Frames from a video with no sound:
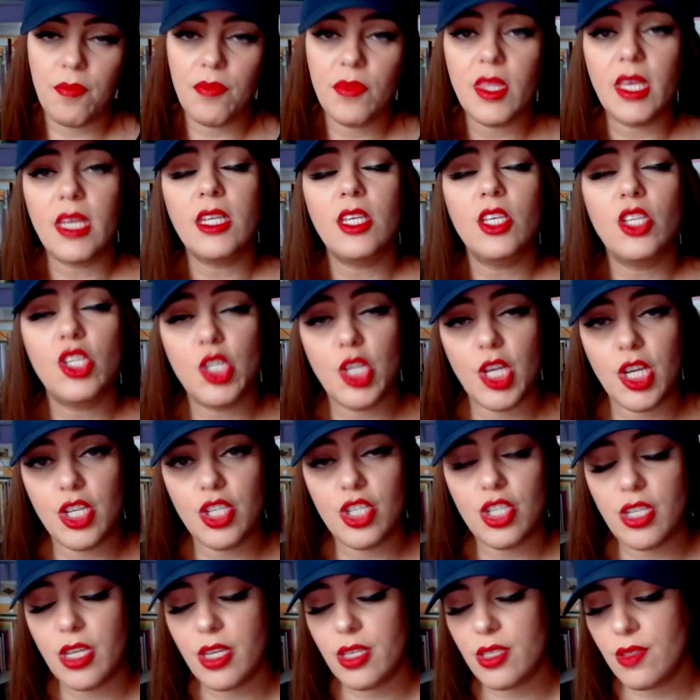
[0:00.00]
Then he
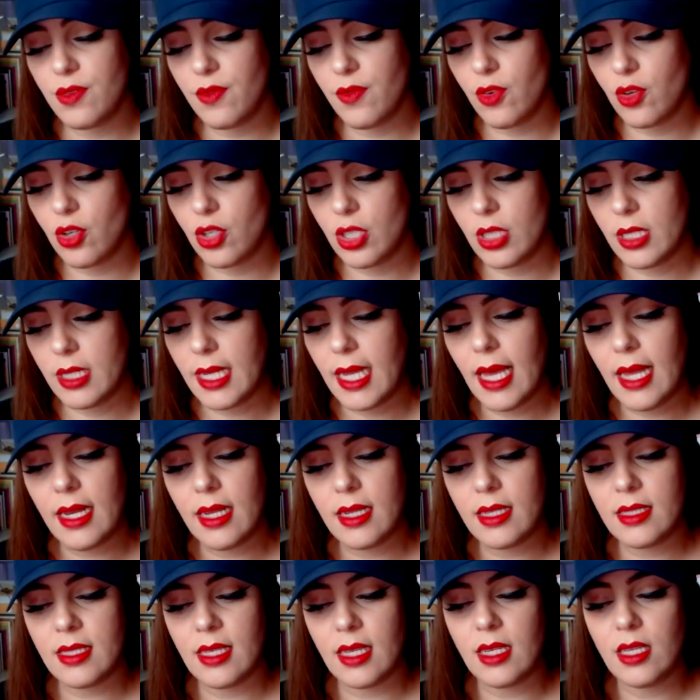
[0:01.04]
changed his version again
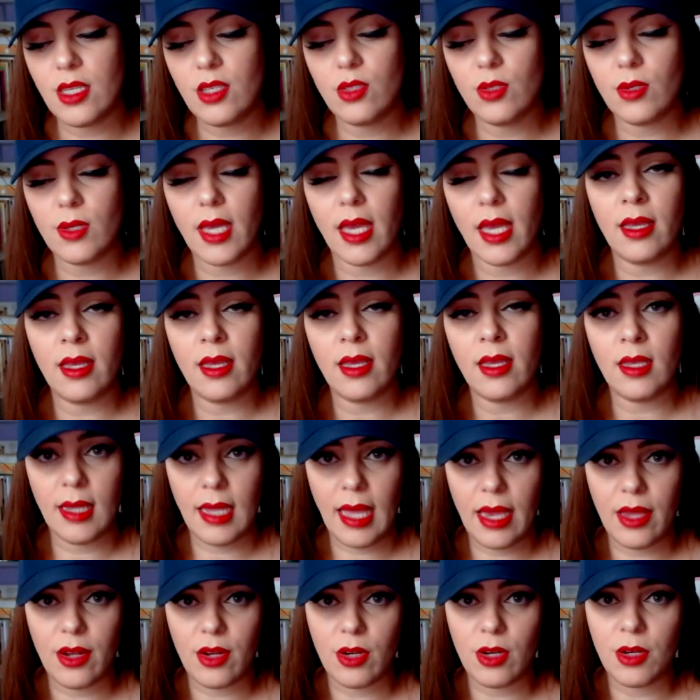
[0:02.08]
and said he took a
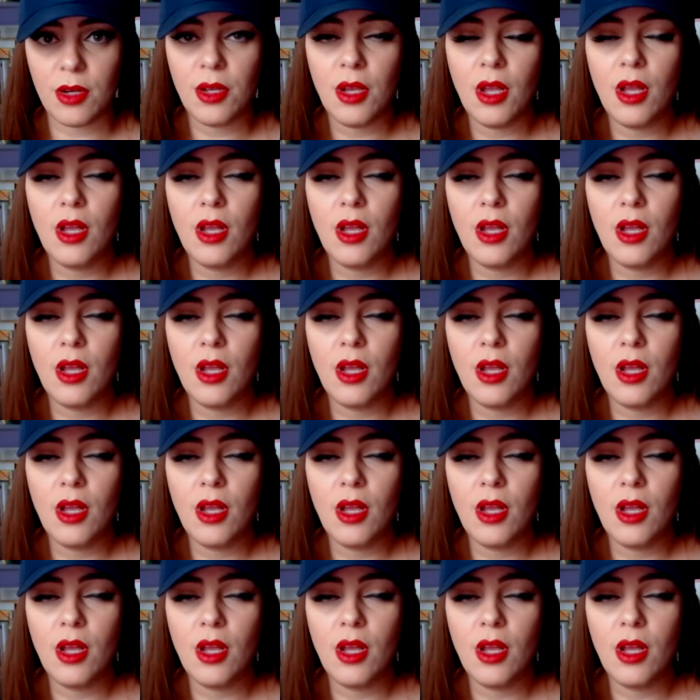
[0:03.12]
lighter